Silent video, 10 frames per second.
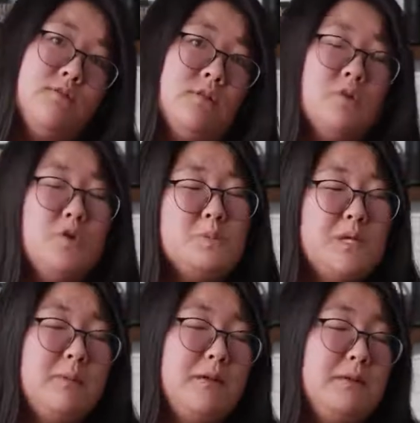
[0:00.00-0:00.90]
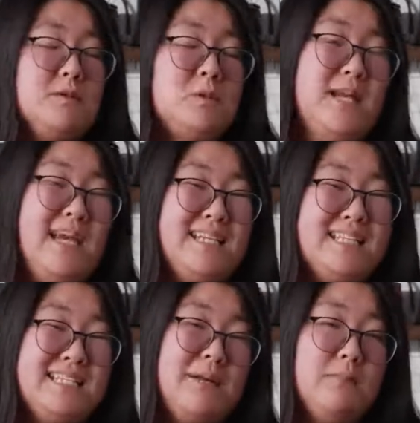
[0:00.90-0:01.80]
so you typically between 8
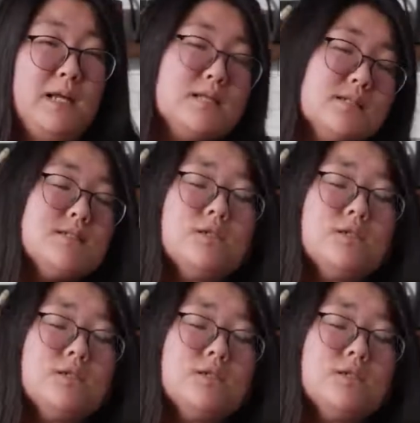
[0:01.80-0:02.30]
to 10 minutes,